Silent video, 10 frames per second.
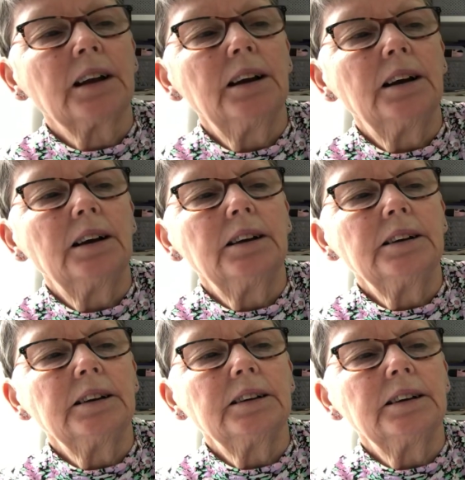
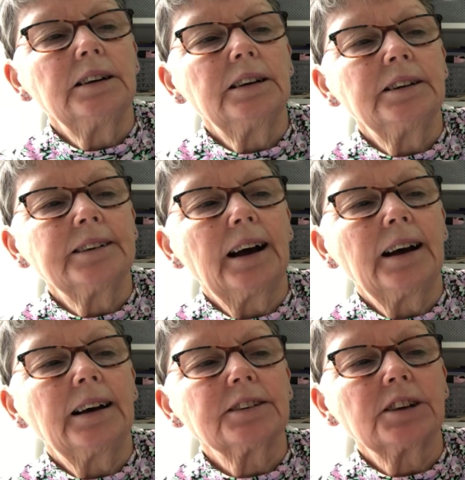It
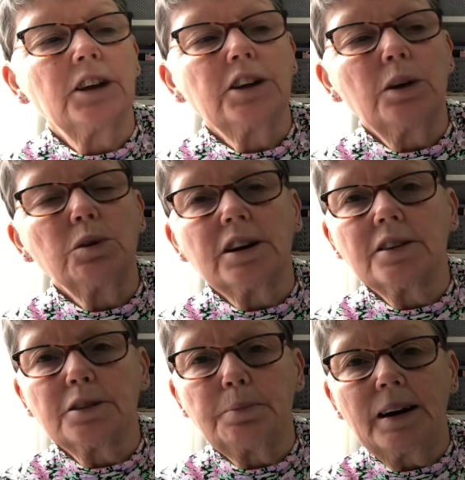has a yoke
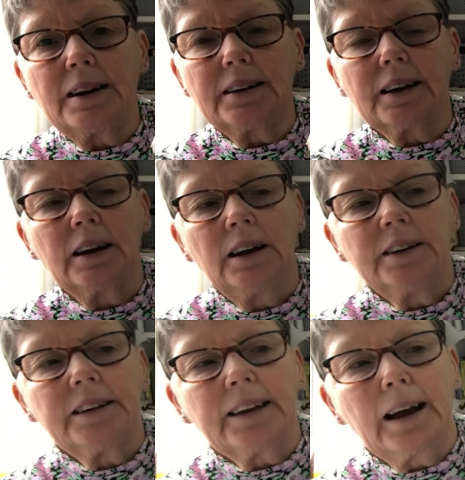at the back.
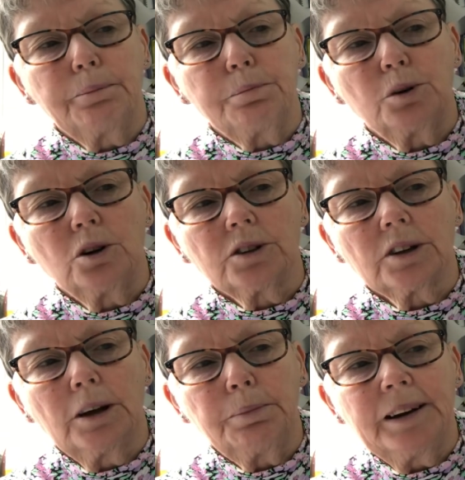You can put
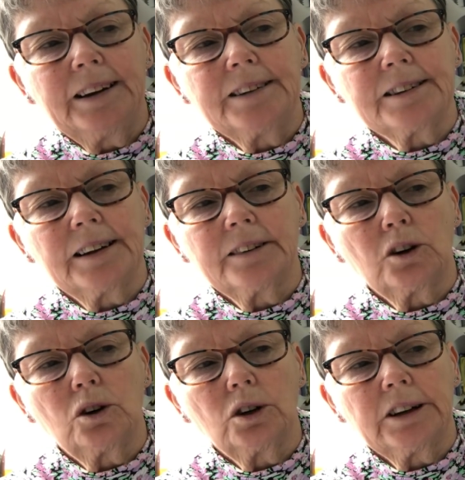a pleat in,
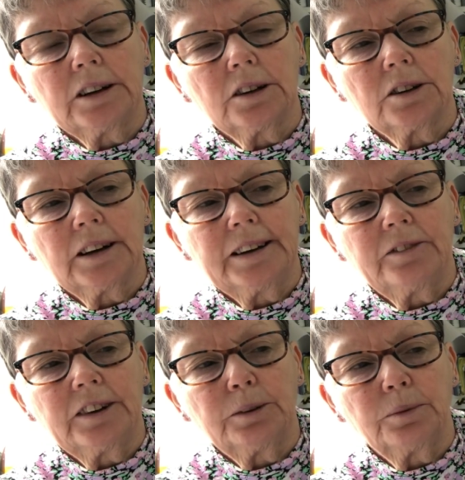or you could
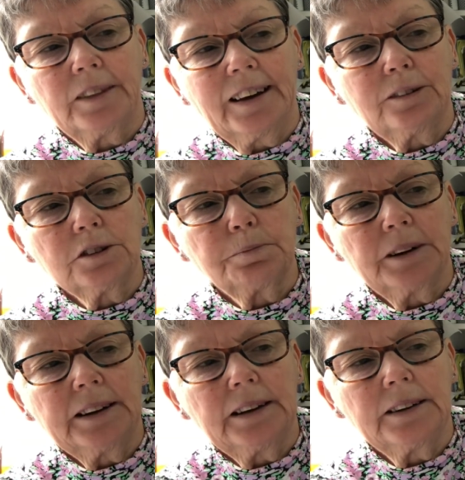leave it without a
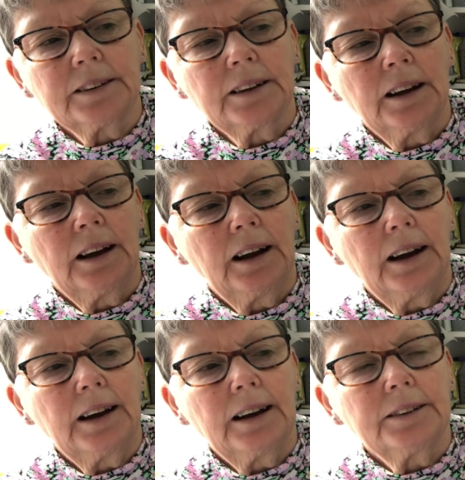pleat,
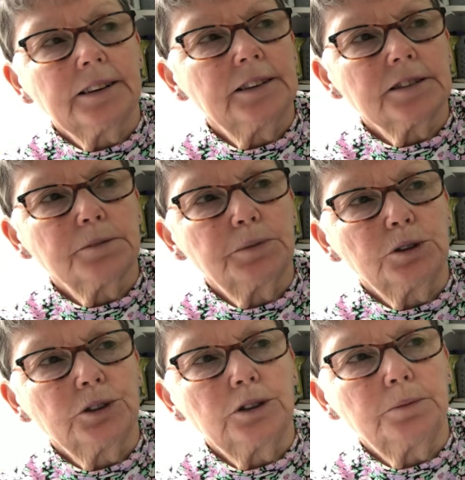and it's a
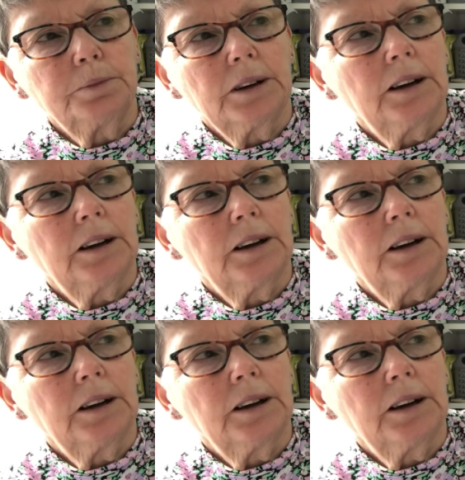button up.